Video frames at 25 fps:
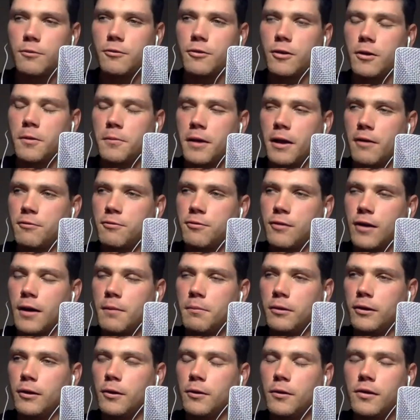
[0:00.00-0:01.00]
of them have fried
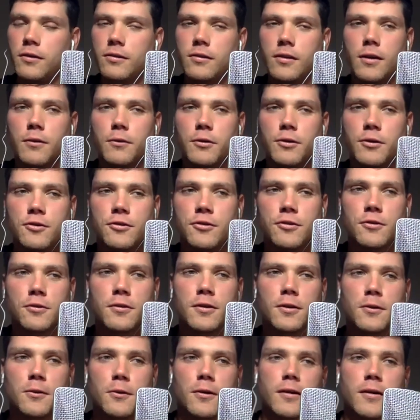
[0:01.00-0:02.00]
bologna sandwiches you
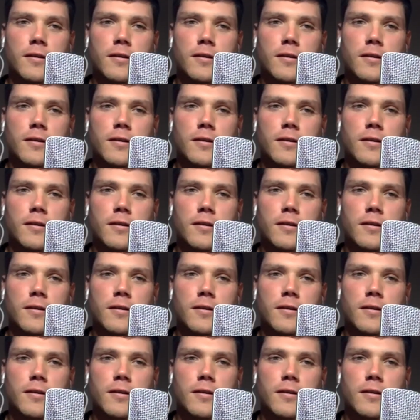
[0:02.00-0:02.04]
can order.